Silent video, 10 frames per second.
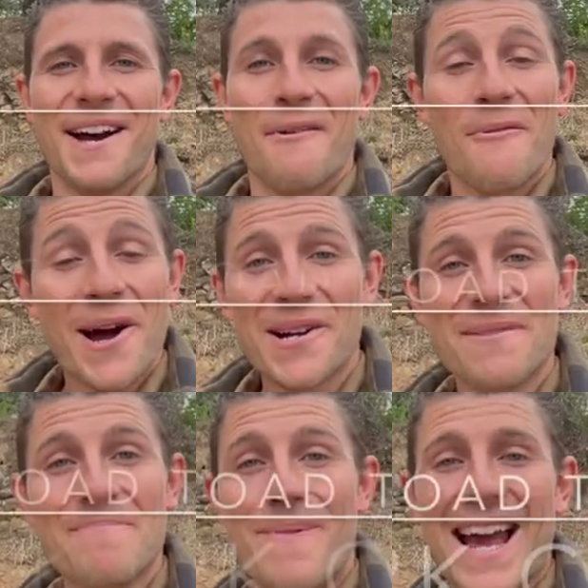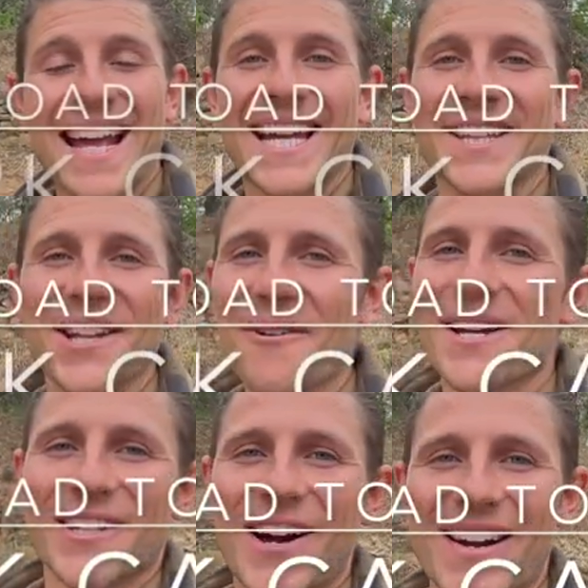Welcome back at
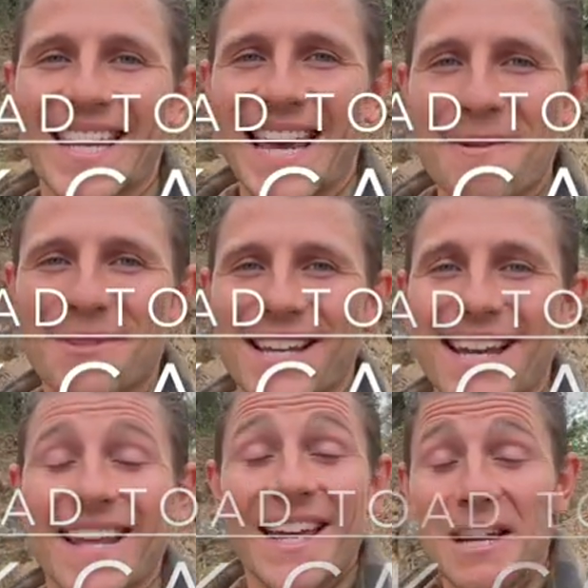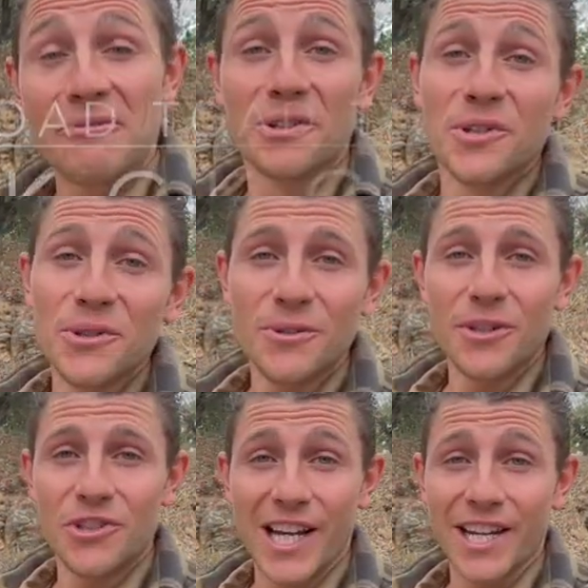Noah's Ark campsite. If you're new to the
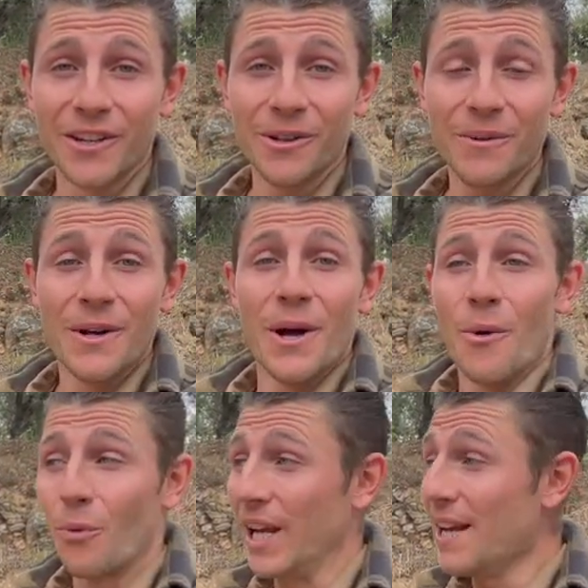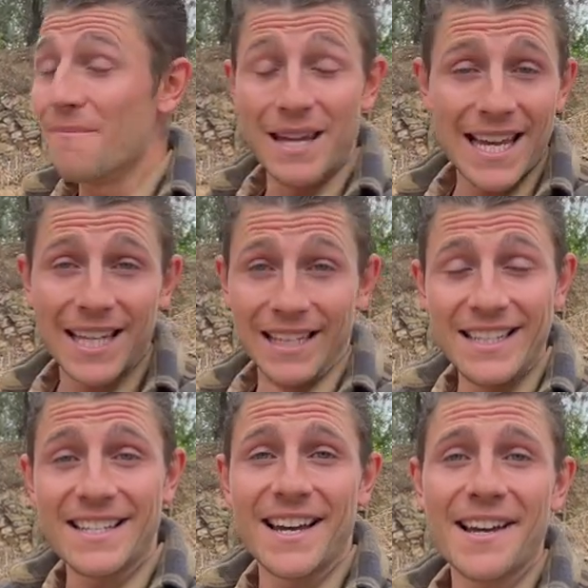channel, me and
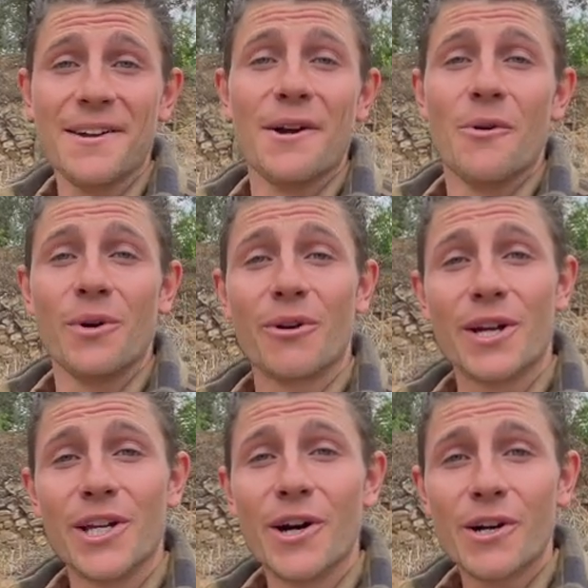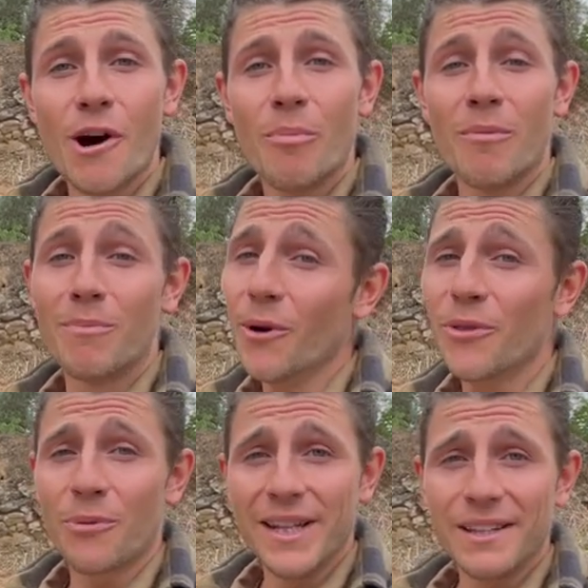Lisa, we are a young couple, both
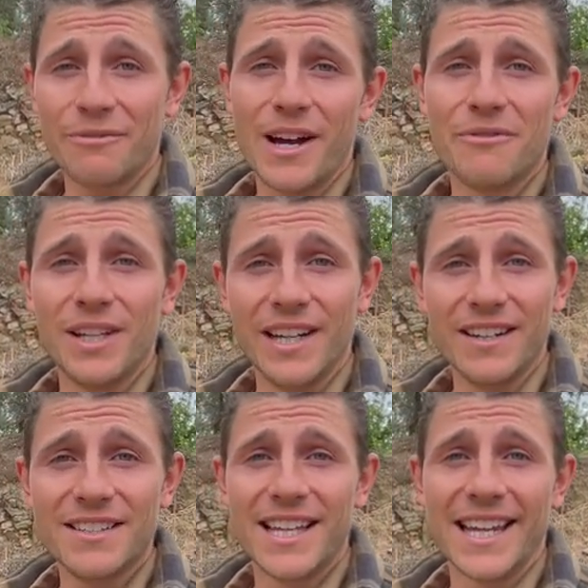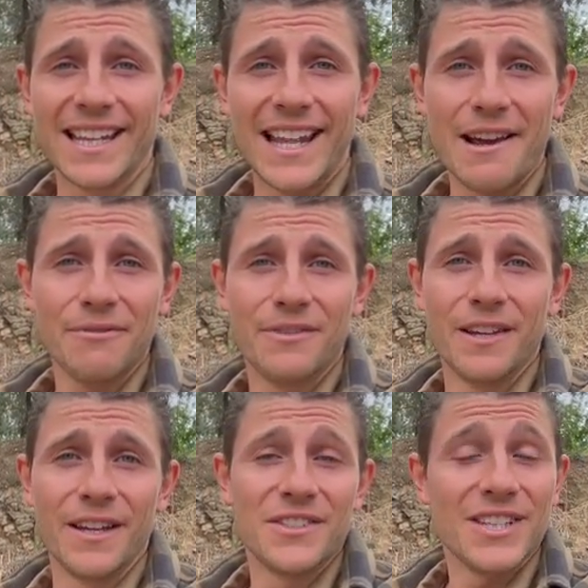25 years, that left
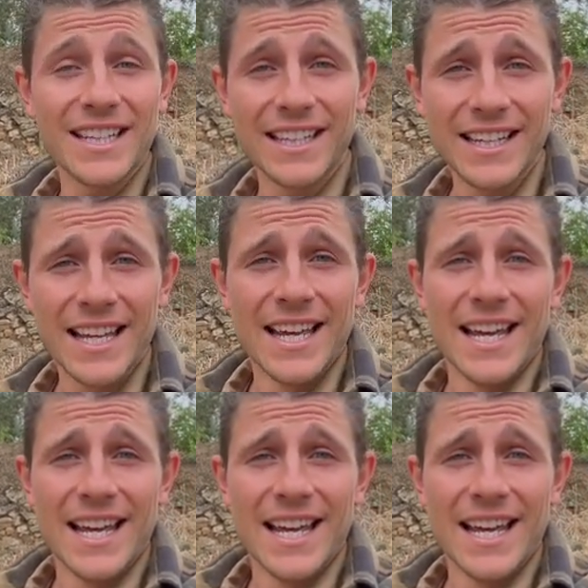the city.